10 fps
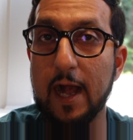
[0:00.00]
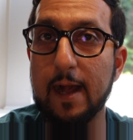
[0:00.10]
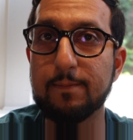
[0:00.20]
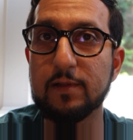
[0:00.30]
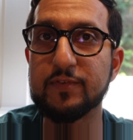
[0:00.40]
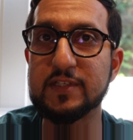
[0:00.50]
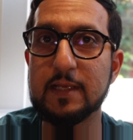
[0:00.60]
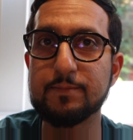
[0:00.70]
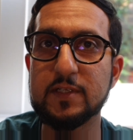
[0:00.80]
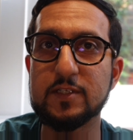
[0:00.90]
Apple have
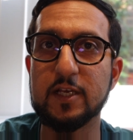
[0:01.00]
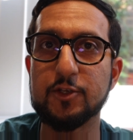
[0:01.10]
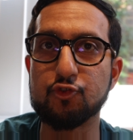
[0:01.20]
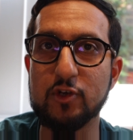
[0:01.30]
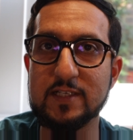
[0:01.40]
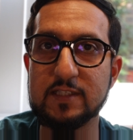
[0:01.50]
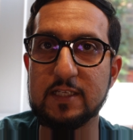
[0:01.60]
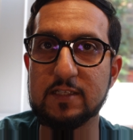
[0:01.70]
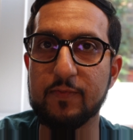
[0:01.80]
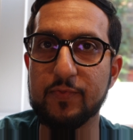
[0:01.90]
attempted to address
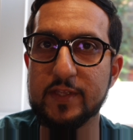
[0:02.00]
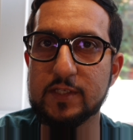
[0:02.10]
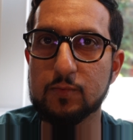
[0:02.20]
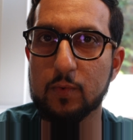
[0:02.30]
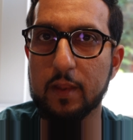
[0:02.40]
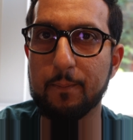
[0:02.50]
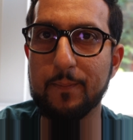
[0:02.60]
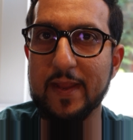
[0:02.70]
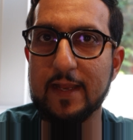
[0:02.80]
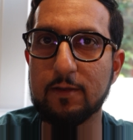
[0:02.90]
this, and this is one of the
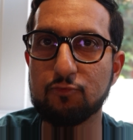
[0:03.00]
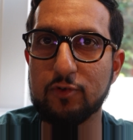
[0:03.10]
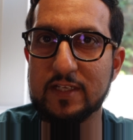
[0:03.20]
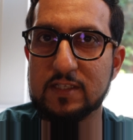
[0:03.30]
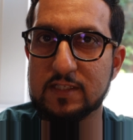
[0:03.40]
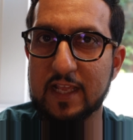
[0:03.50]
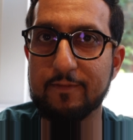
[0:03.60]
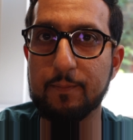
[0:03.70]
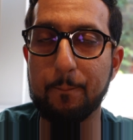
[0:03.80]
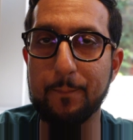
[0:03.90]
main reasons they
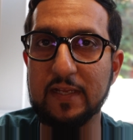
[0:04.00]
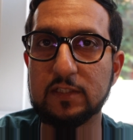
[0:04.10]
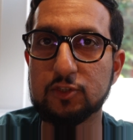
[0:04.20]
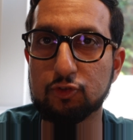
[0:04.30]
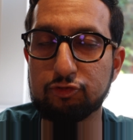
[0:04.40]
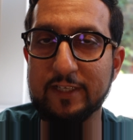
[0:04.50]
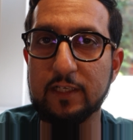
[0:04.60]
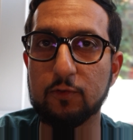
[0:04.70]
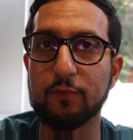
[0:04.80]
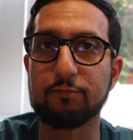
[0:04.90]
have a big
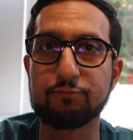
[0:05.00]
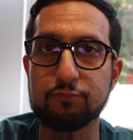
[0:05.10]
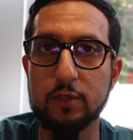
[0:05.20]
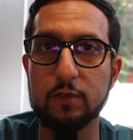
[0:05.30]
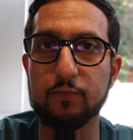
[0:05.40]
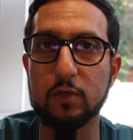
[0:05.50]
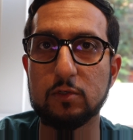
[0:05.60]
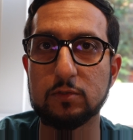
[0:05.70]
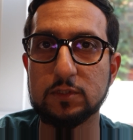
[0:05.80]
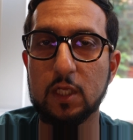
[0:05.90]
screen on the front of the
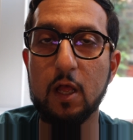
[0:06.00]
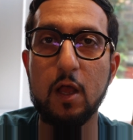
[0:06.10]
goggles.